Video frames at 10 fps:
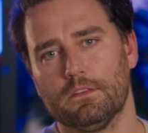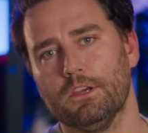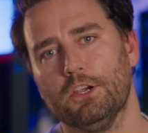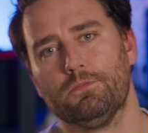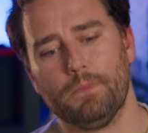
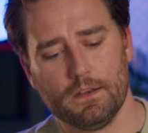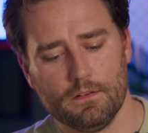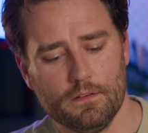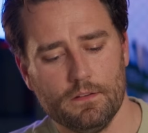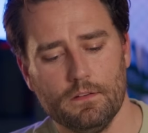there's
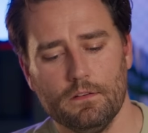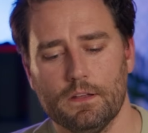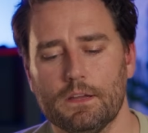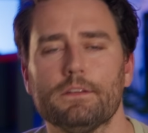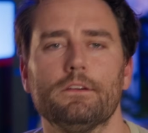been
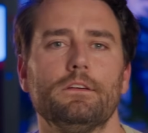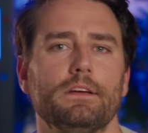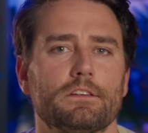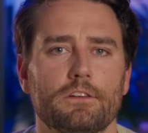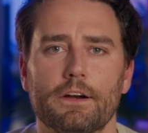another
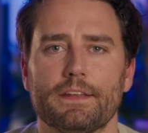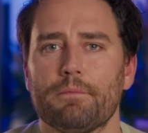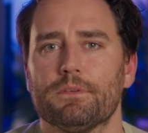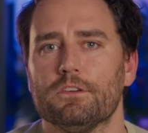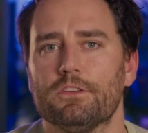XLR
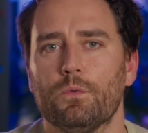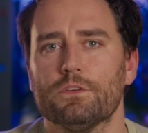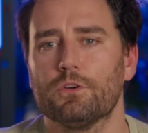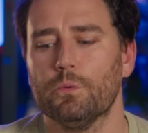adapter. So what's